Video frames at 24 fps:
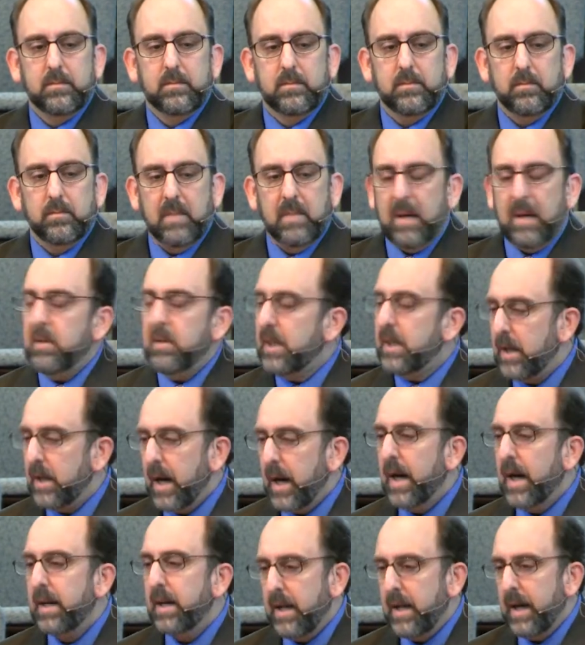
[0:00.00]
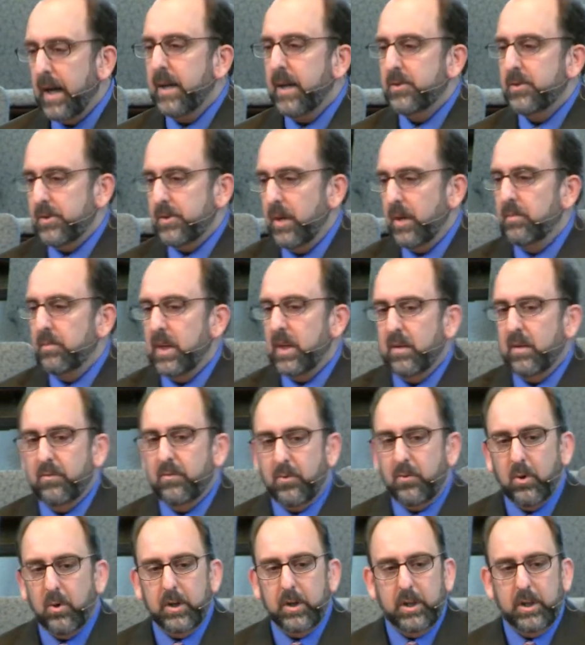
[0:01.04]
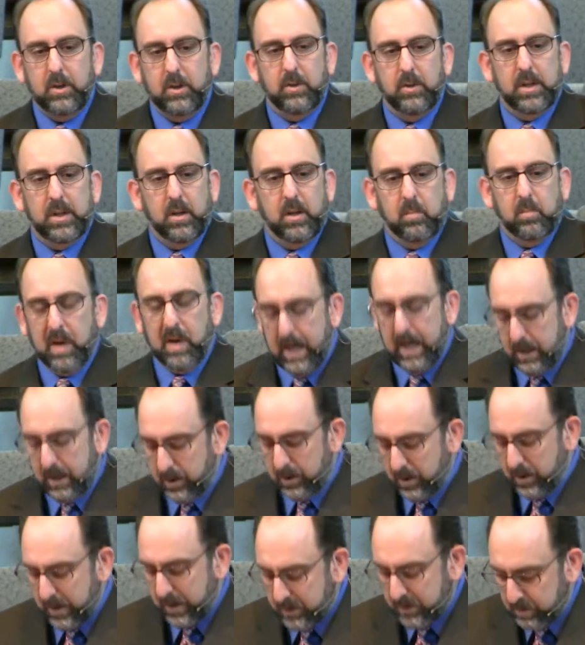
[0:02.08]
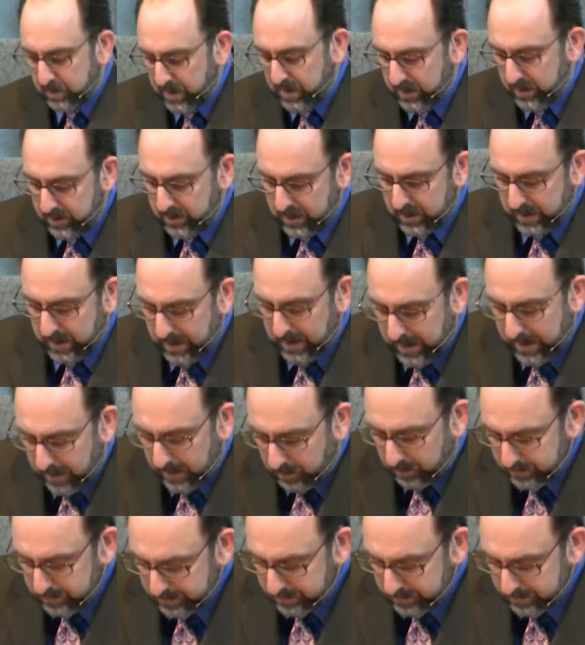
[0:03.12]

Maybe God has something for you in the pain you're experiencing now.